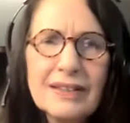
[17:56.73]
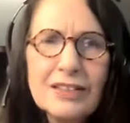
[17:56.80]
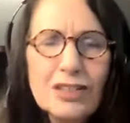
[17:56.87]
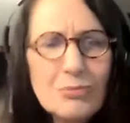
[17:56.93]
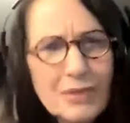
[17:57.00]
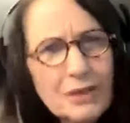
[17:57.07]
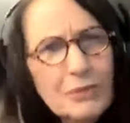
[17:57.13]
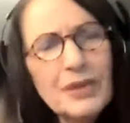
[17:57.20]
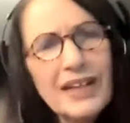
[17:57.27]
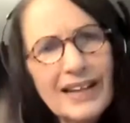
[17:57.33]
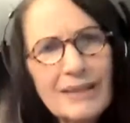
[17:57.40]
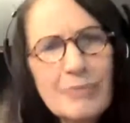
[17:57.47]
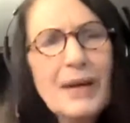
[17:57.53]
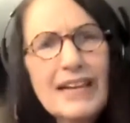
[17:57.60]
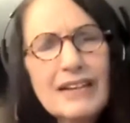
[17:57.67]
You mean we got
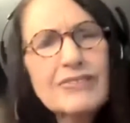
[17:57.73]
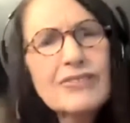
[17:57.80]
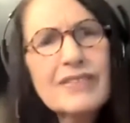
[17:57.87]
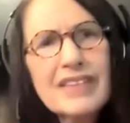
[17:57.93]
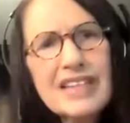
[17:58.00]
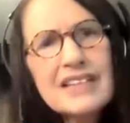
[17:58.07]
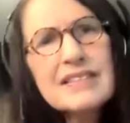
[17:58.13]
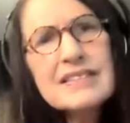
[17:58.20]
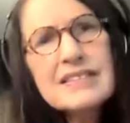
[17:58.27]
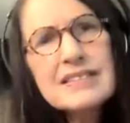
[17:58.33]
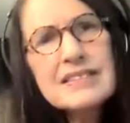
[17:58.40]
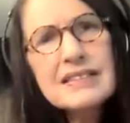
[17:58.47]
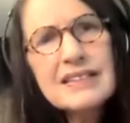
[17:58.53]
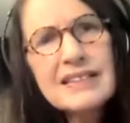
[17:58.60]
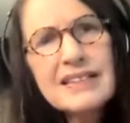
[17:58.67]
to pay for
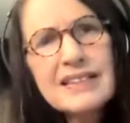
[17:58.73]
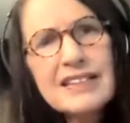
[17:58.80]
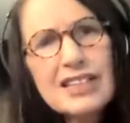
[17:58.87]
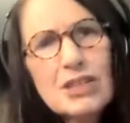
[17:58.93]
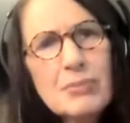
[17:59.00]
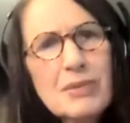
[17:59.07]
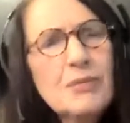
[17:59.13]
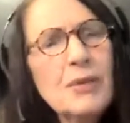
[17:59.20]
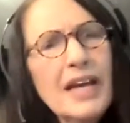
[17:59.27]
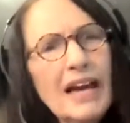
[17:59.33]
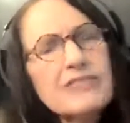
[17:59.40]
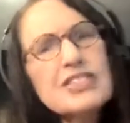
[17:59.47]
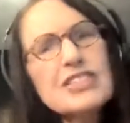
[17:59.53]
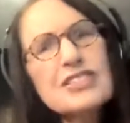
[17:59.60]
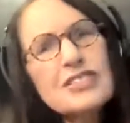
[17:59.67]
this? You mean we
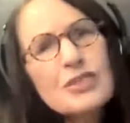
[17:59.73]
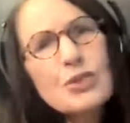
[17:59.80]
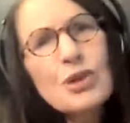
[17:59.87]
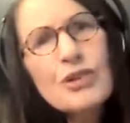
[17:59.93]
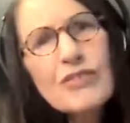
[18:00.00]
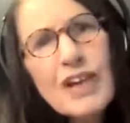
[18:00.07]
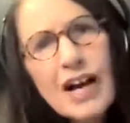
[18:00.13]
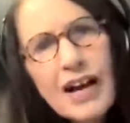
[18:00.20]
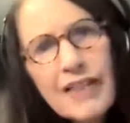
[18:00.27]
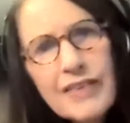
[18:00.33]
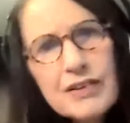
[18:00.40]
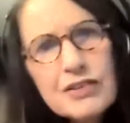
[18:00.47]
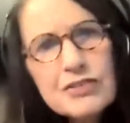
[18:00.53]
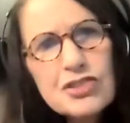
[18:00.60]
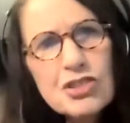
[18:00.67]
have to serve
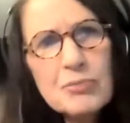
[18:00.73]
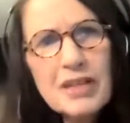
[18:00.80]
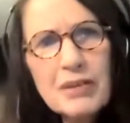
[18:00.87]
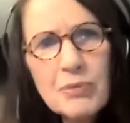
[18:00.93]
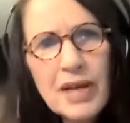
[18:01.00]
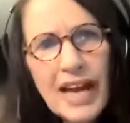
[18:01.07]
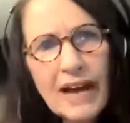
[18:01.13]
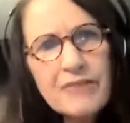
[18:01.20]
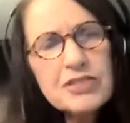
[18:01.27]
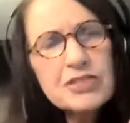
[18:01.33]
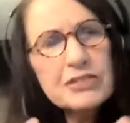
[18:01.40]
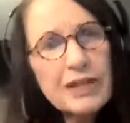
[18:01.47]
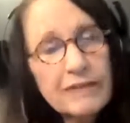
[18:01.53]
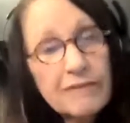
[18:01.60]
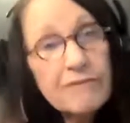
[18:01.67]
others? You mean we have
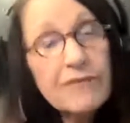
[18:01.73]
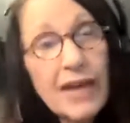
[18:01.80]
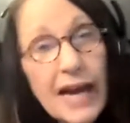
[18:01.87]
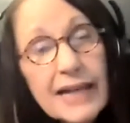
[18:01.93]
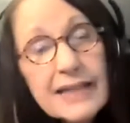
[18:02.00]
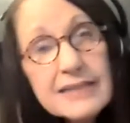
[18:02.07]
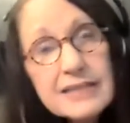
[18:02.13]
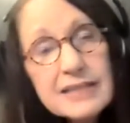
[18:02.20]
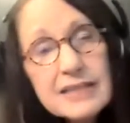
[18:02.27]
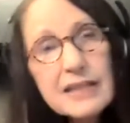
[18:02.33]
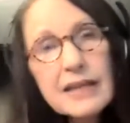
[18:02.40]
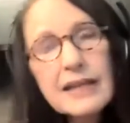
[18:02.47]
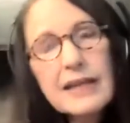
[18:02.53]
to invest